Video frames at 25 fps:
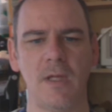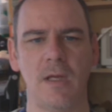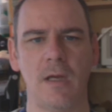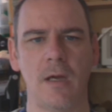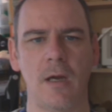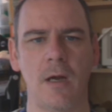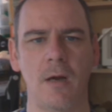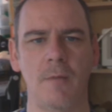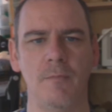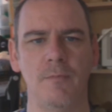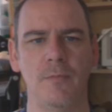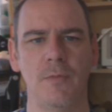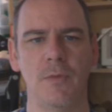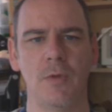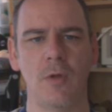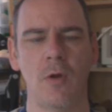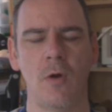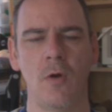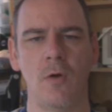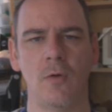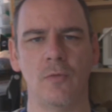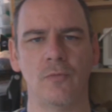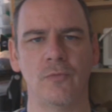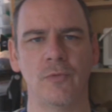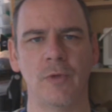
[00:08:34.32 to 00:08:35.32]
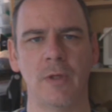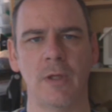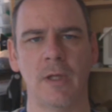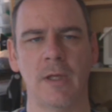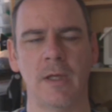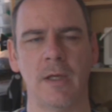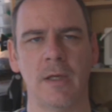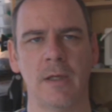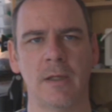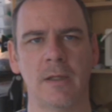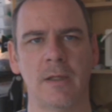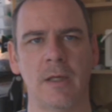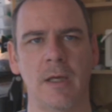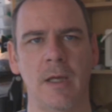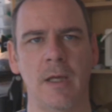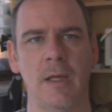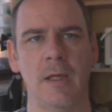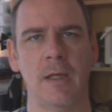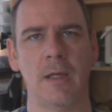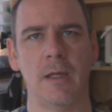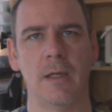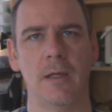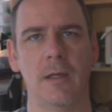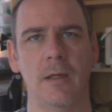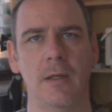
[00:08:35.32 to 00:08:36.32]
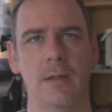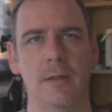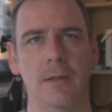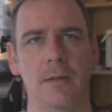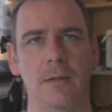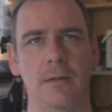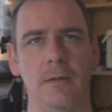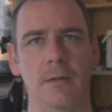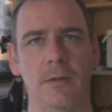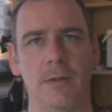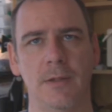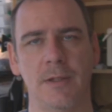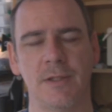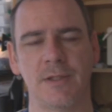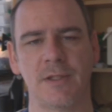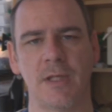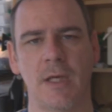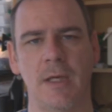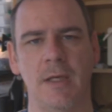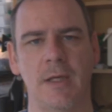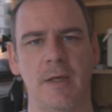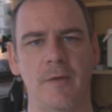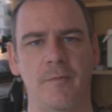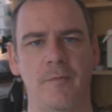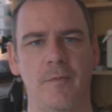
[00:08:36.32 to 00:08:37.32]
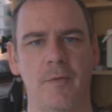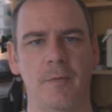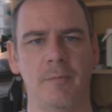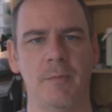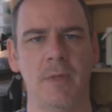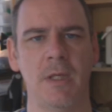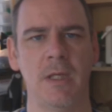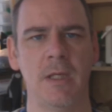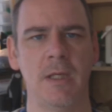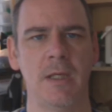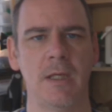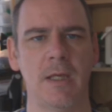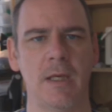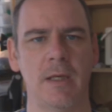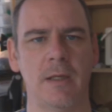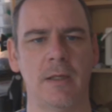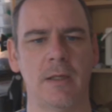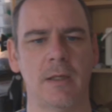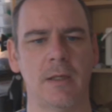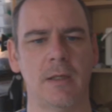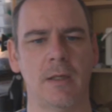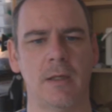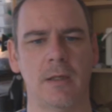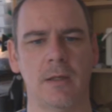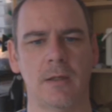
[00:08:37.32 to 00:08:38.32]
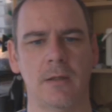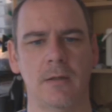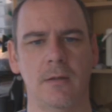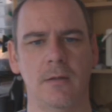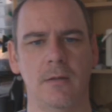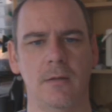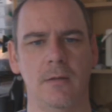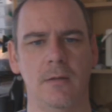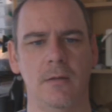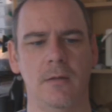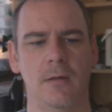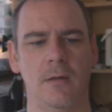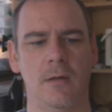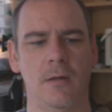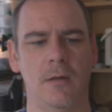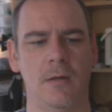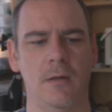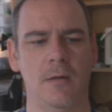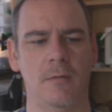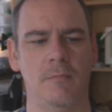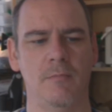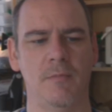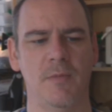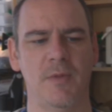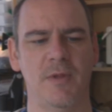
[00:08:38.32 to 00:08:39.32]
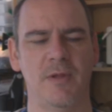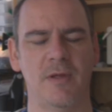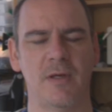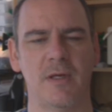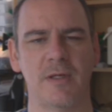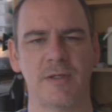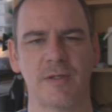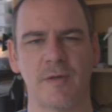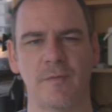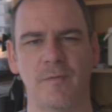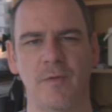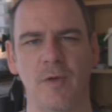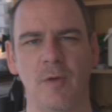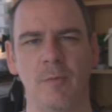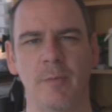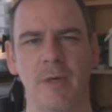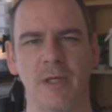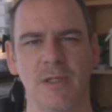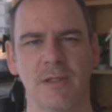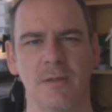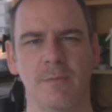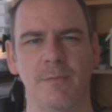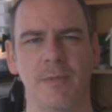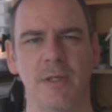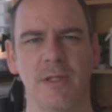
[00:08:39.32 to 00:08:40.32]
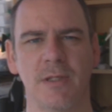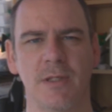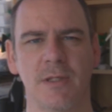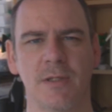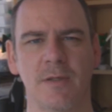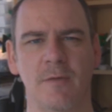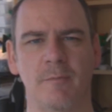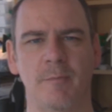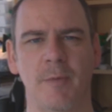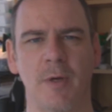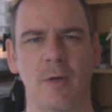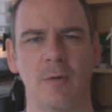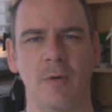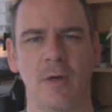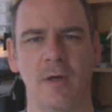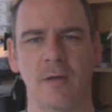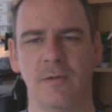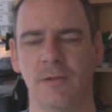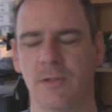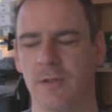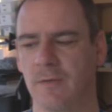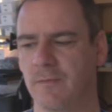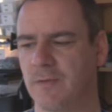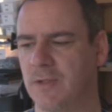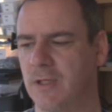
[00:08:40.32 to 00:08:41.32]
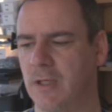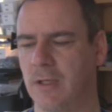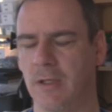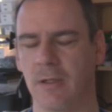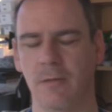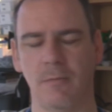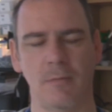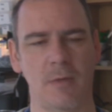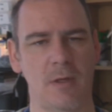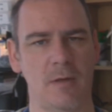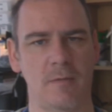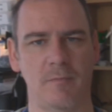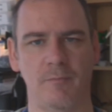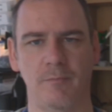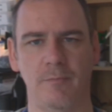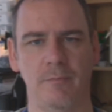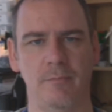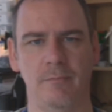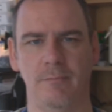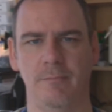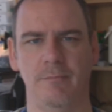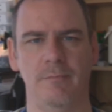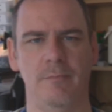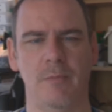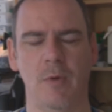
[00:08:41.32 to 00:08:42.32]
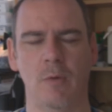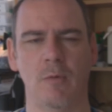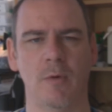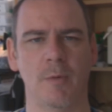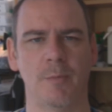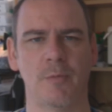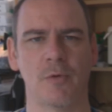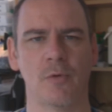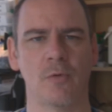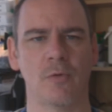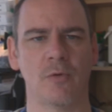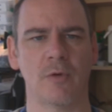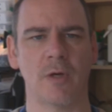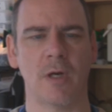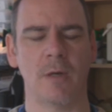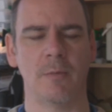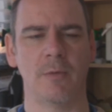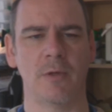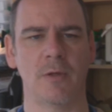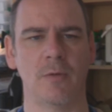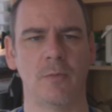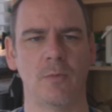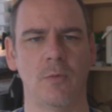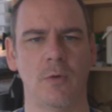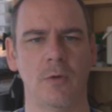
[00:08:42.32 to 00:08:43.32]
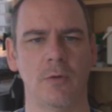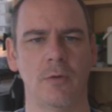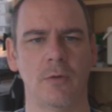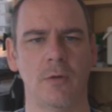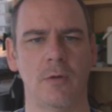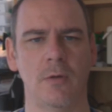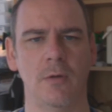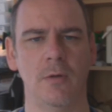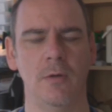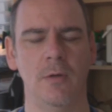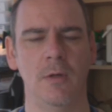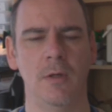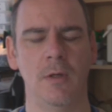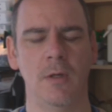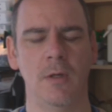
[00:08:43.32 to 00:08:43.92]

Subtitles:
I'm not really a great design it for me kind of guy. There is a few bits and pieces I've built, as you've seen. I've built a programmer and whatnot.